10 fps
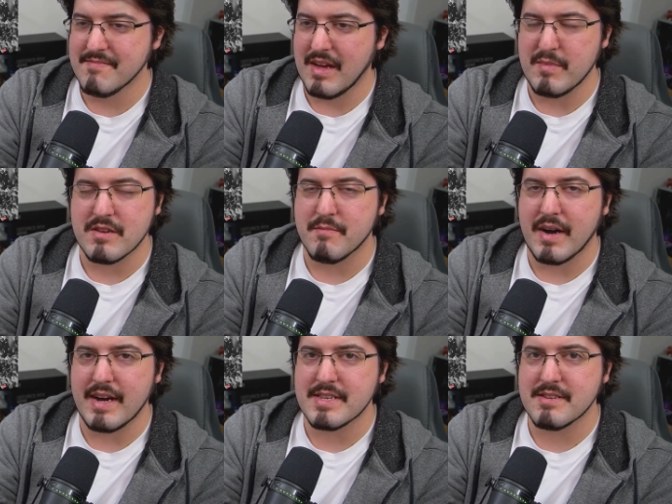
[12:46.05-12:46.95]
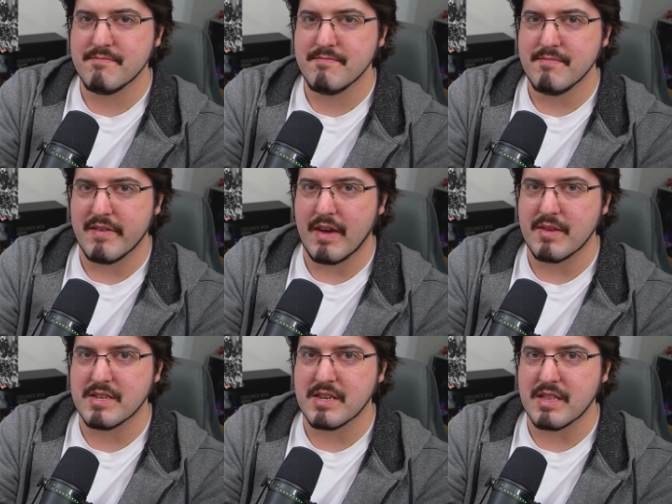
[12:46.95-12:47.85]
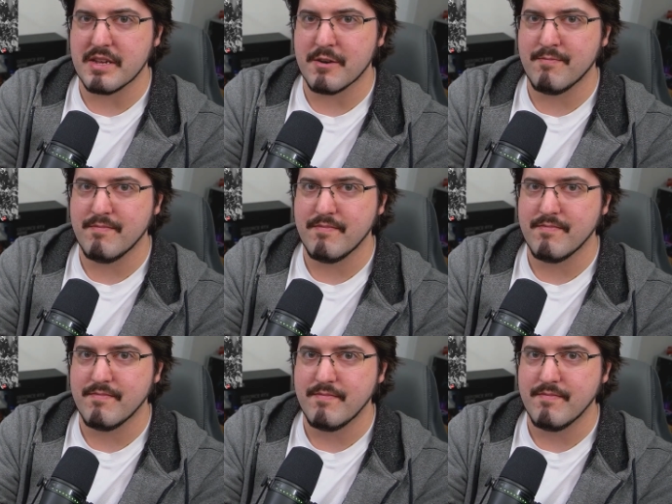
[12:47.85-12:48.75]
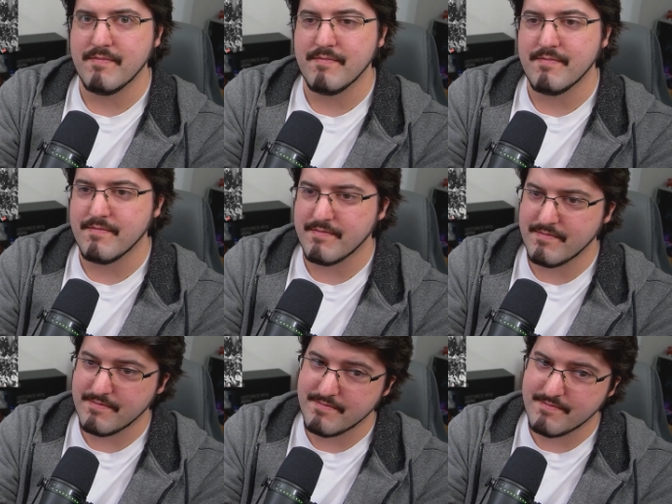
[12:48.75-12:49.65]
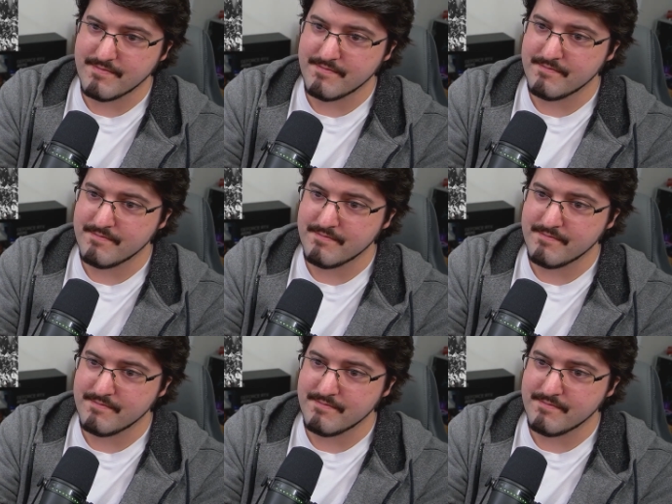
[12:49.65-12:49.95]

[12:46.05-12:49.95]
I'm a little biased. My family's in Toledo. Just about